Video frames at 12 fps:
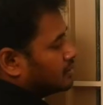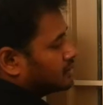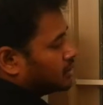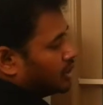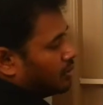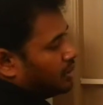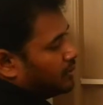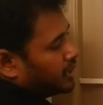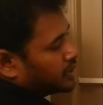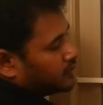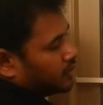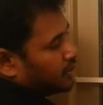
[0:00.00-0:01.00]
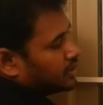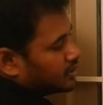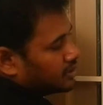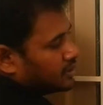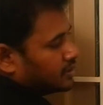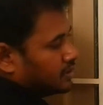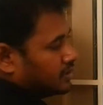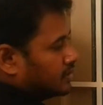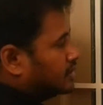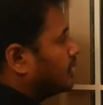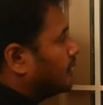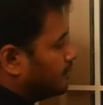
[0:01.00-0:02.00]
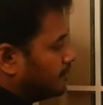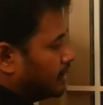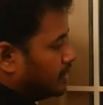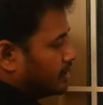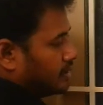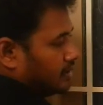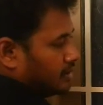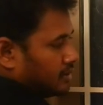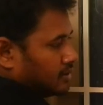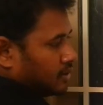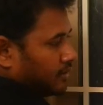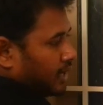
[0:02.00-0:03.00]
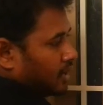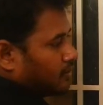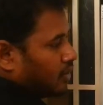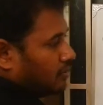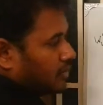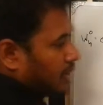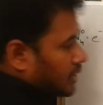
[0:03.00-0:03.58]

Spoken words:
So W base 4 is 1. So we can form